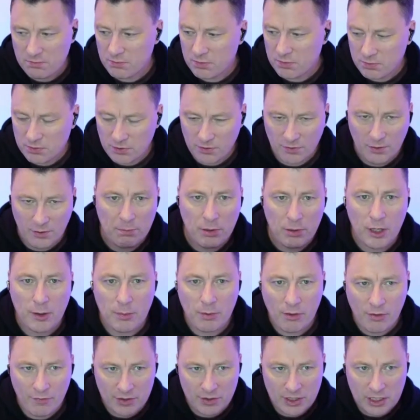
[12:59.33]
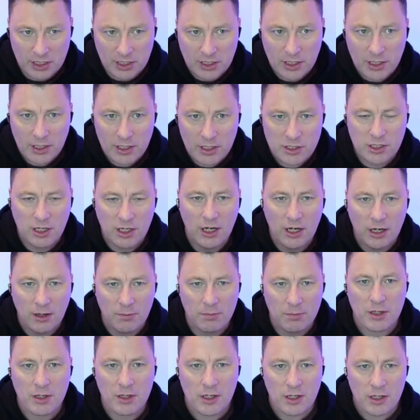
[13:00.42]
sort of purposefully set up
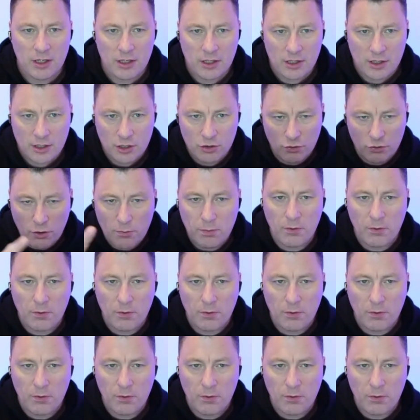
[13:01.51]
group